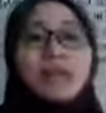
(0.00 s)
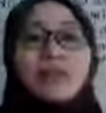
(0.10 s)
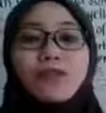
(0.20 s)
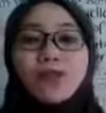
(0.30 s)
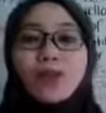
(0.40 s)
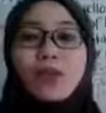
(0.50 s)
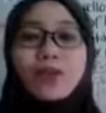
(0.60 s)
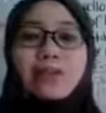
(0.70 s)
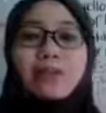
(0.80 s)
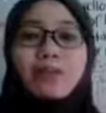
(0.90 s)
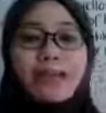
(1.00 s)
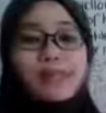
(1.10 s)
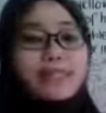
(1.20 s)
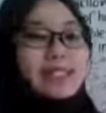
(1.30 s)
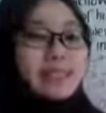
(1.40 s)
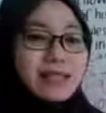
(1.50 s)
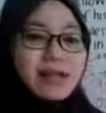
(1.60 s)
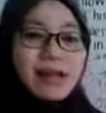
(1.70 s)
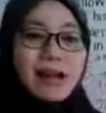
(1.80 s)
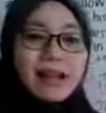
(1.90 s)
give you some guidance
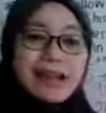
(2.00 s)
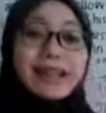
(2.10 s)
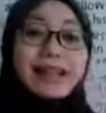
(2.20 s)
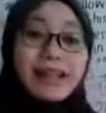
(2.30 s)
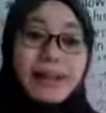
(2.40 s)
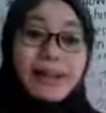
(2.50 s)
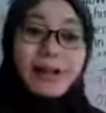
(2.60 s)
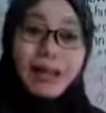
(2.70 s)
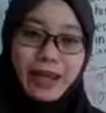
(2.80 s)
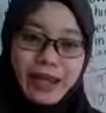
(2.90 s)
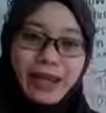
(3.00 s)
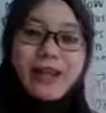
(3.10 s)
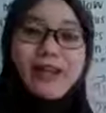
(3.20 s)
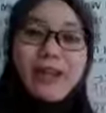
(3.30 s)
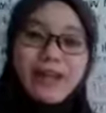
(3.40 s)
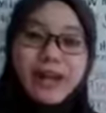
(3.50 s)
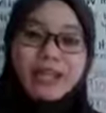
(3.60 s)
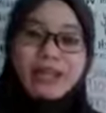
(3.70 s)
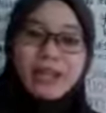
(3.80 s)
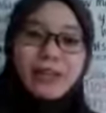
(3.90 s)
here and there, okay?
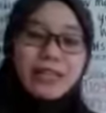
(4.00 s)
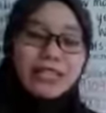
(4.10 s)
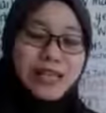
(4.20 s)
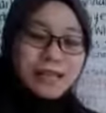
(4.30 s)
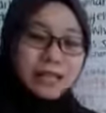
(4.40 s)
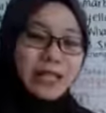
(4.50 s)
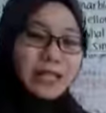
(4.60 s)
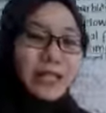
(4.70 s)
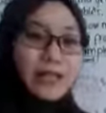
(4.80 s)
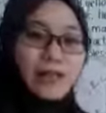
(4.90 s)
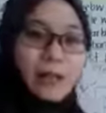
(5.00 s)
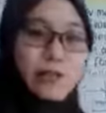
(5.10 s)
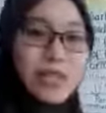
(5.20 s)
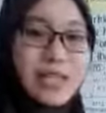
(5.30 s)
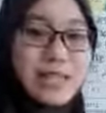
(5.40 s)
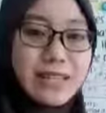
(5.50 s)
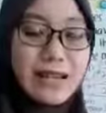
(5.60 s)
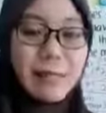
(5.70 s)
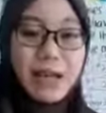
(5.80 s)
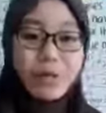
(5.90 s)
Alright, so this has been Hidayah from Genius
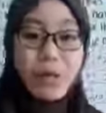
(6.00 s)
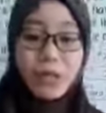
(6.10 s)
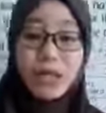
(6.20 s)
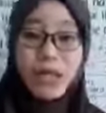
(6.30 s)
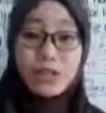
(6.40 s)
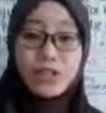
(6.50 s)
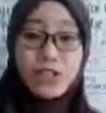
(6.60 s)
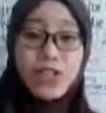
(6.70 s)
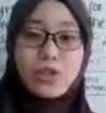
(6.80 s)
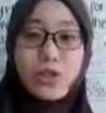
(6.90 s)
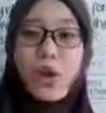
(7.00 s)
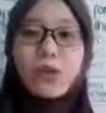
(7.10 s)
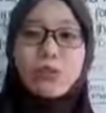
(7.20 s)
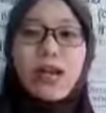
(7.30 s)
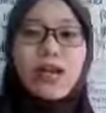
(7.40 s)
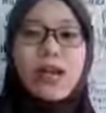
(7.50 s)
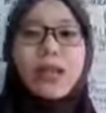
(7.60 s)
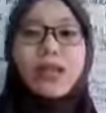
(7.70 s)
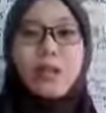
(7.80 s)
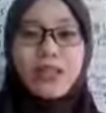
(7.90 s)
Young Minds, where we help your child score in math
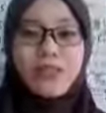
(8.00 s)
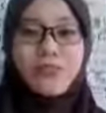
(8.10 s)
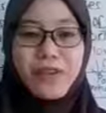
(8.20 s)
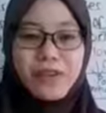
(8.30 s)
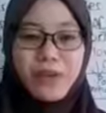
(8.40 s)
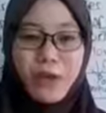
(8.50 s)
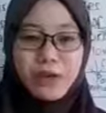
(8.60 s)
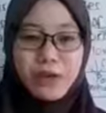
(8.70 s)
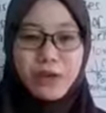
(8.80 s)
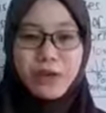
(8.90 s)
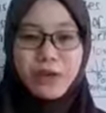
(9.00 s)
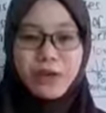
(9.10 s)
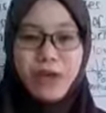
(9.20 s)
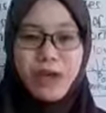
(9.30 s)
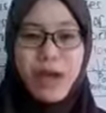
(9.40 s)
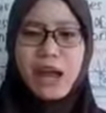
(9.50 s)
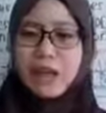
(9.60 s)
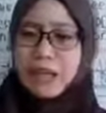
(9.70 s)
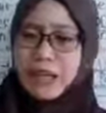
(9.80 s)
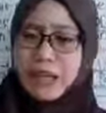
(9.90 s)
within a very short period of time.
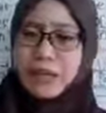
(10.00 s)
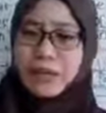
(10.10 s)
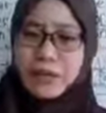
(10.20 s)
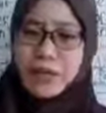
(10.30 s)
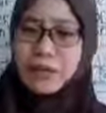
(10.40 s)
I really